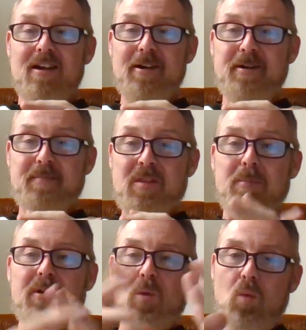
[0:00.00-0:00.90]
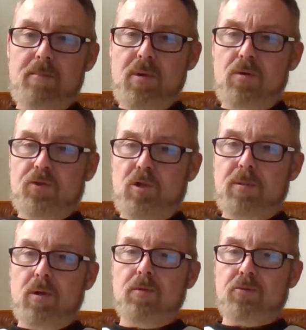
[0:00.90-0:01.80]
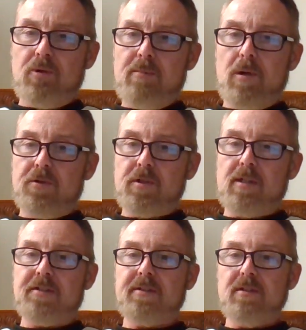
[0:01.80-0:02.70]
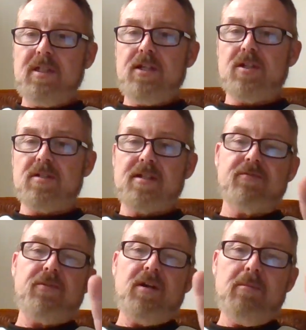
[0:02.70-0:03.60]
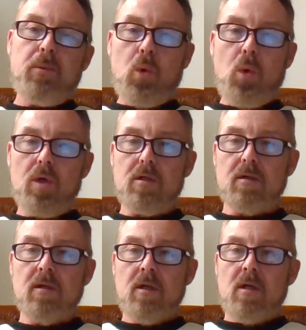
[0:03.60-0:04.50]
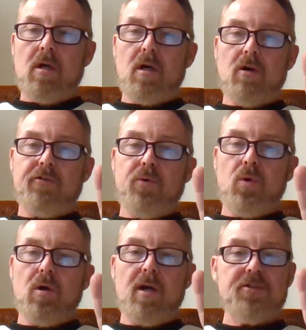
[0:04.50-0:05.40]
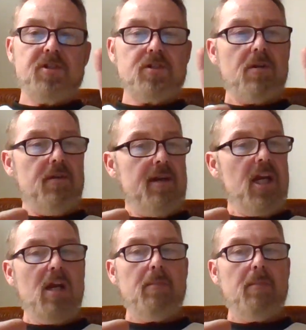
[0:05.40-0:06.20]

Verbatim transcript: Um, but the one bone, two bone, three bones, and lots of little digits. That's very important uh, for us to start thinking